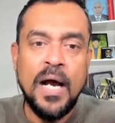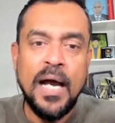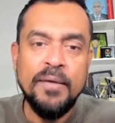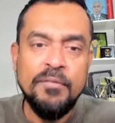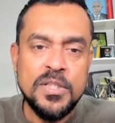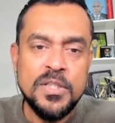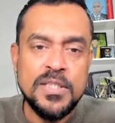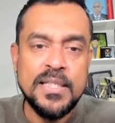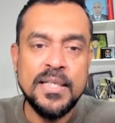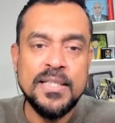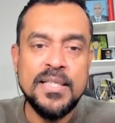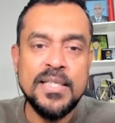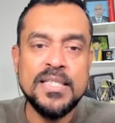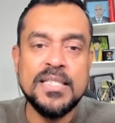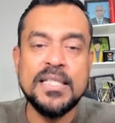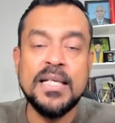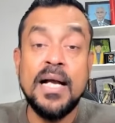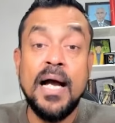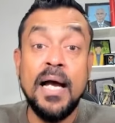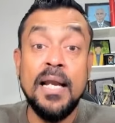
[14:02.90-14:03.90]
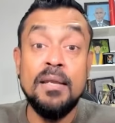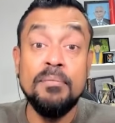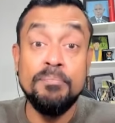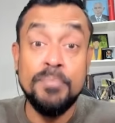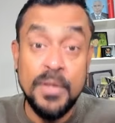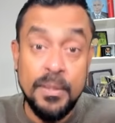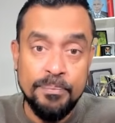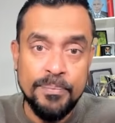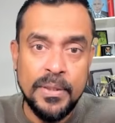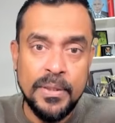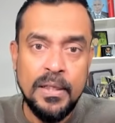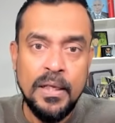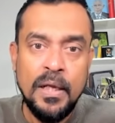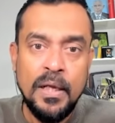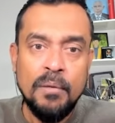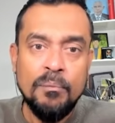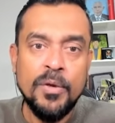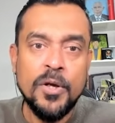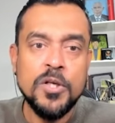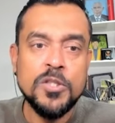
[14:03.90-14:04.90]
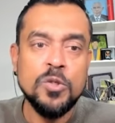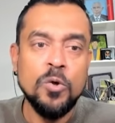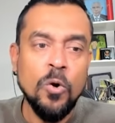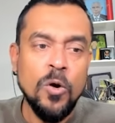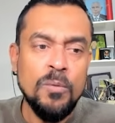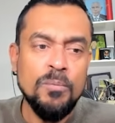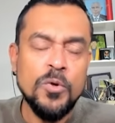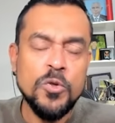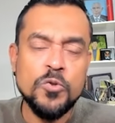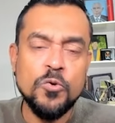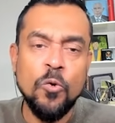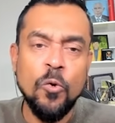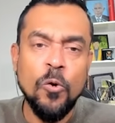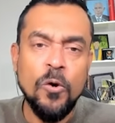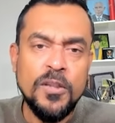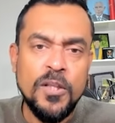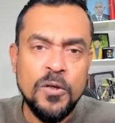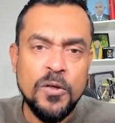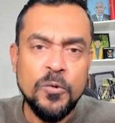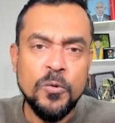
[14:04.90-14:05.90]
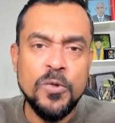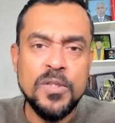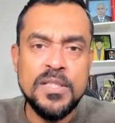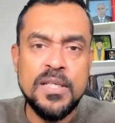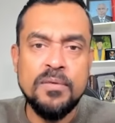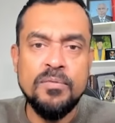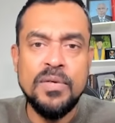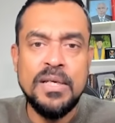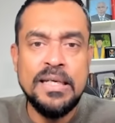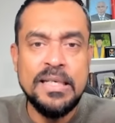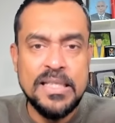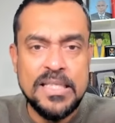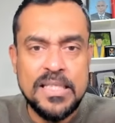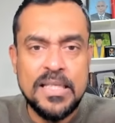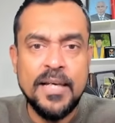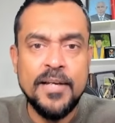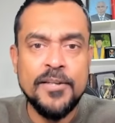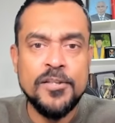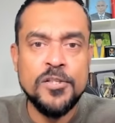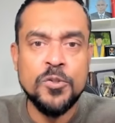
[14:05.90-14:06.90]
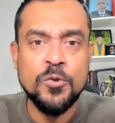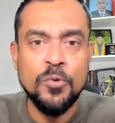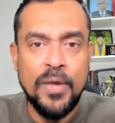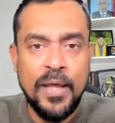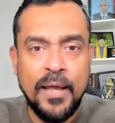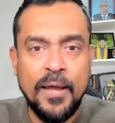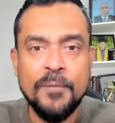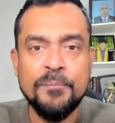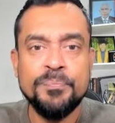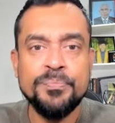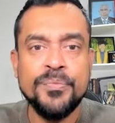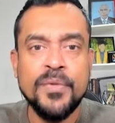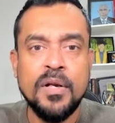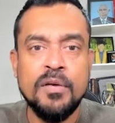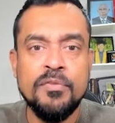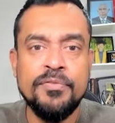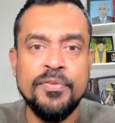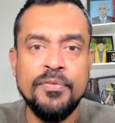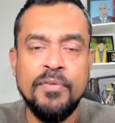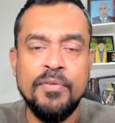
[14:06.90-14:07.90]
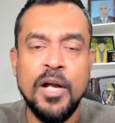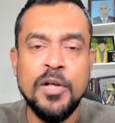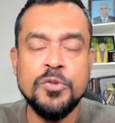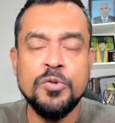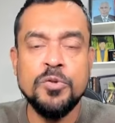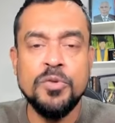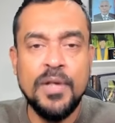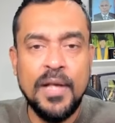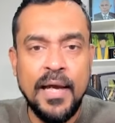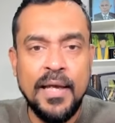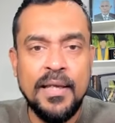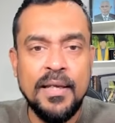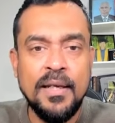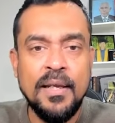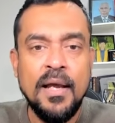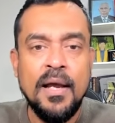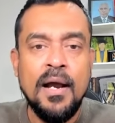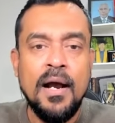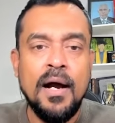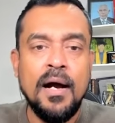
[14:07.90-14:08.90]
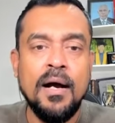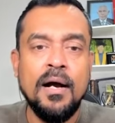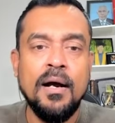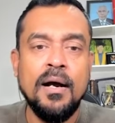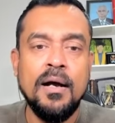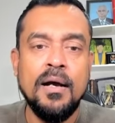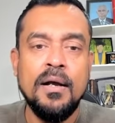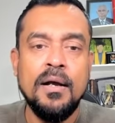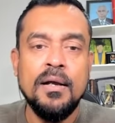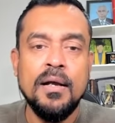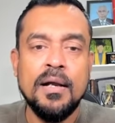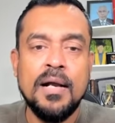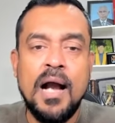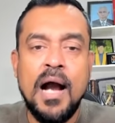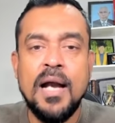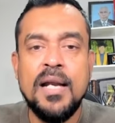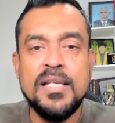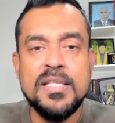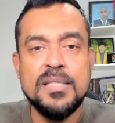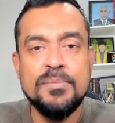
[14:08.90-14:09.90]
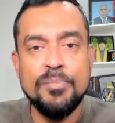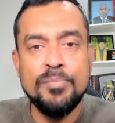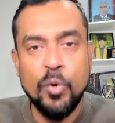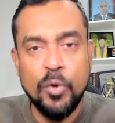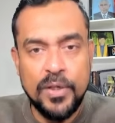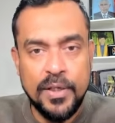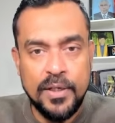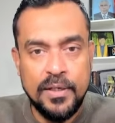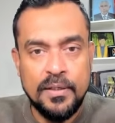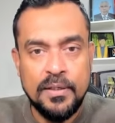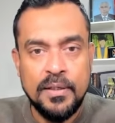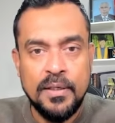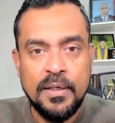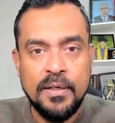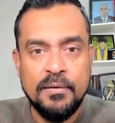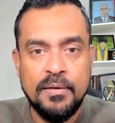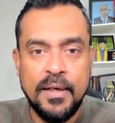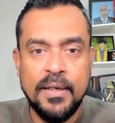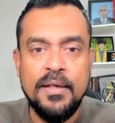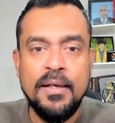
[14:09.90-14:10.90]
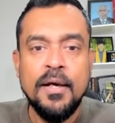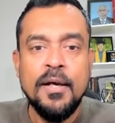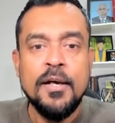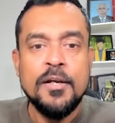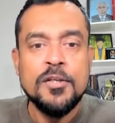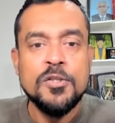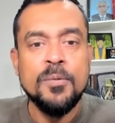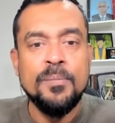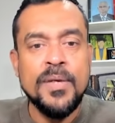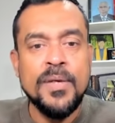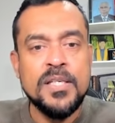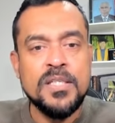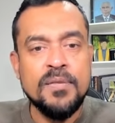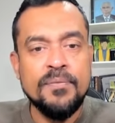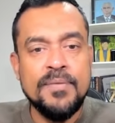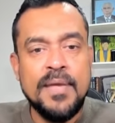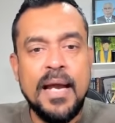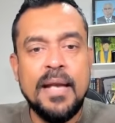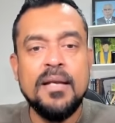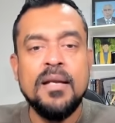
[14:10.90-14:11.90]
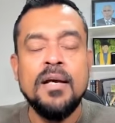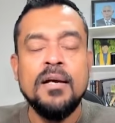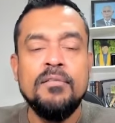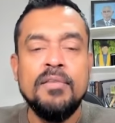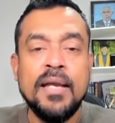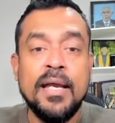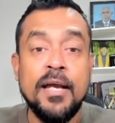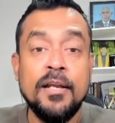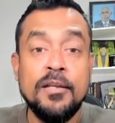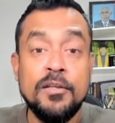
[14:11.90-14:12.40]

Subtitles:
I would suggest Kali Purple, because almost all the tools that we discussed today, 1 to 9, are Kali supported, right? So because of that, we can